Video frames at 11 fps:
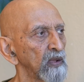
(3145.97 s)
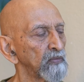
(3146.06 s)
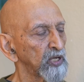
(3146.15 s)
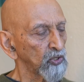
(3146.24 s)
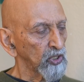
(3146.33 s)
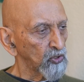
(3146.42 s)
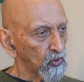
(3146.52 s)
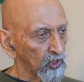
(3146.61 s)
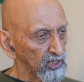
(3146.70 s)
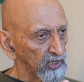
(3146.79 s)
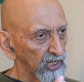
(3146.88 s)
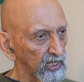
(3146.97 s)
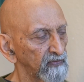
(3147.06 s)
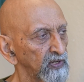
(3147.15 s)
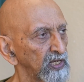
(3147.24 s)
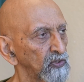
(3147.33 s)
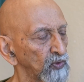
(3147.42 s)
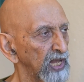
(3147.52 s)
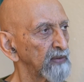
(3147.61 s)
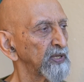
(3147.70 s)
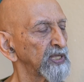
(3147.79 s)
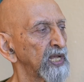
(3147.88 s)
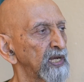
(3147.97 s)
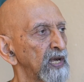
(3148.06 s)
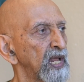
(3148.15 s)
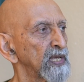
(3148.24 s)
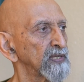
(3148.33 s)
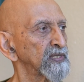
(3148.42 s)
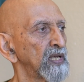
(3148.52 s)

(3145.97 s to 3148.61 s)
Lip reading: But you had to go in the evening to help in that class.